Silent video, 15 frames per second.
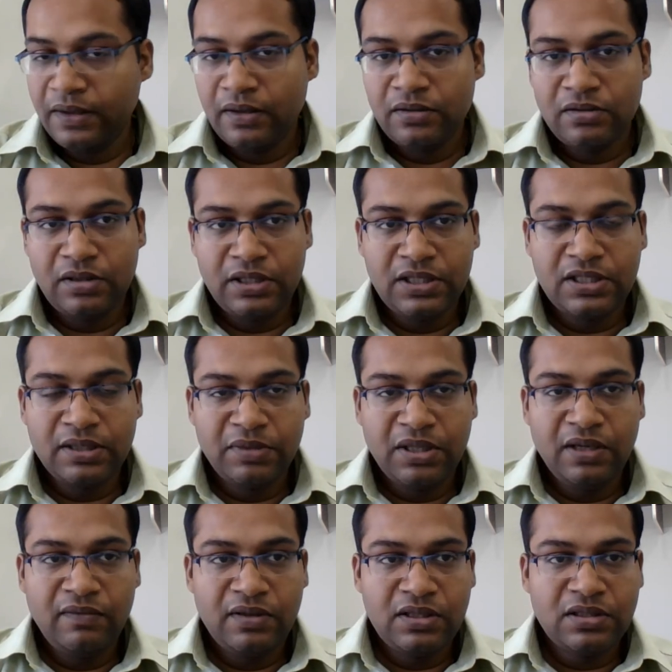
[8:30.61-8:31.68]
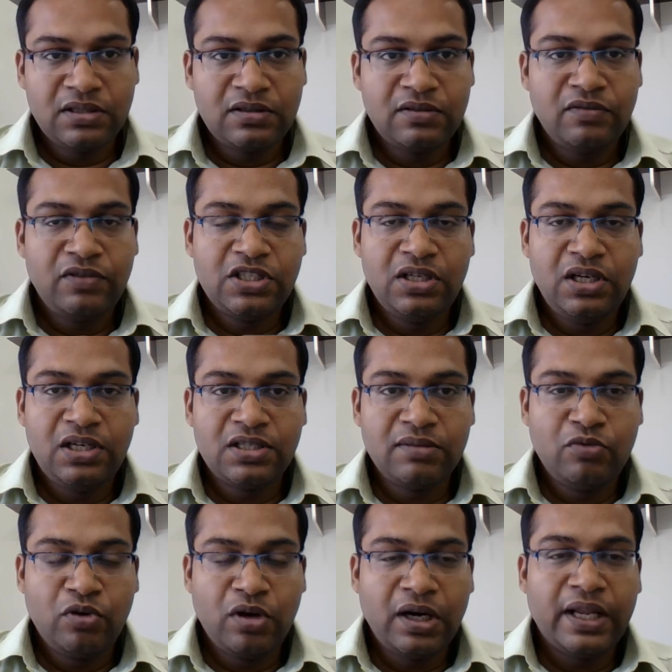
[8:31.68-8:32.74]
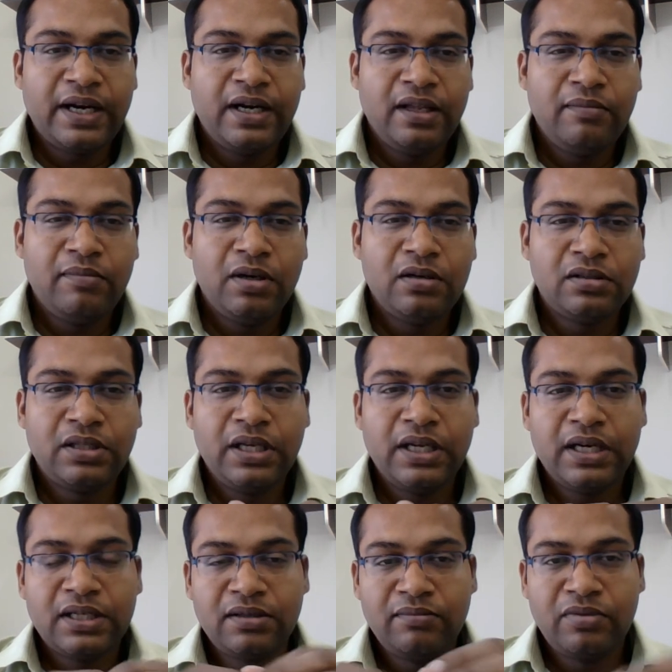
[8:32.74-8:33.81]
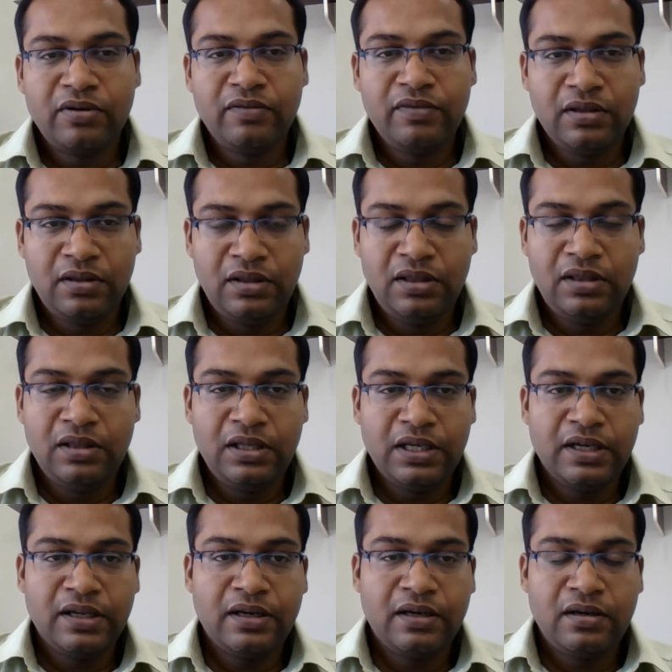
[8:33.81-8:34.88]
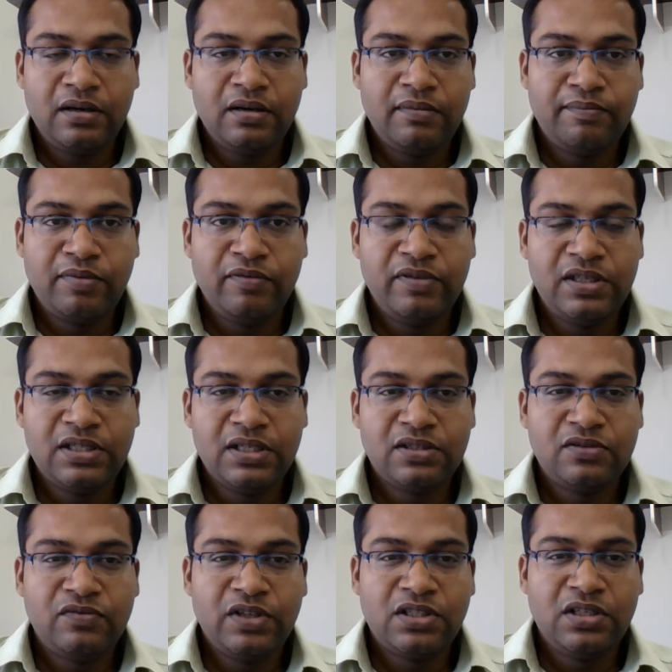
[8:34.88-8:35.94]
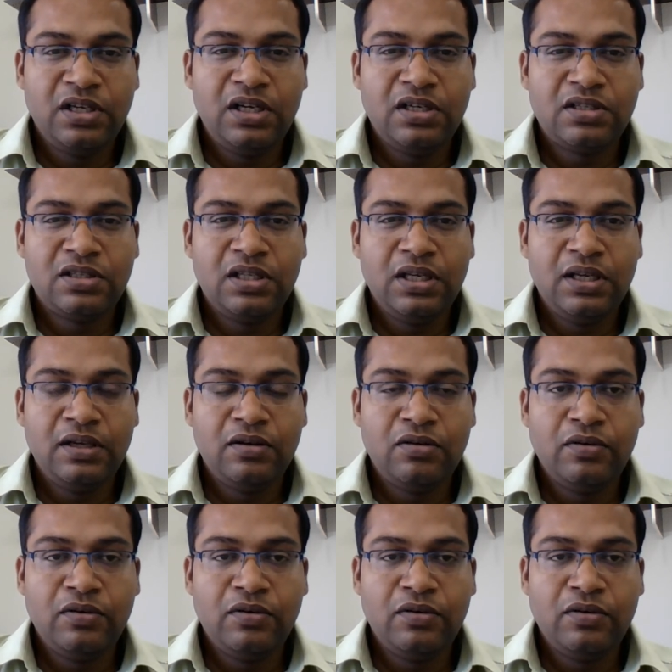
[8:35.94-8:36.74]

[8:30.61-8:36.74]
So this is something which needs some more clarity, because there are provisions which needs the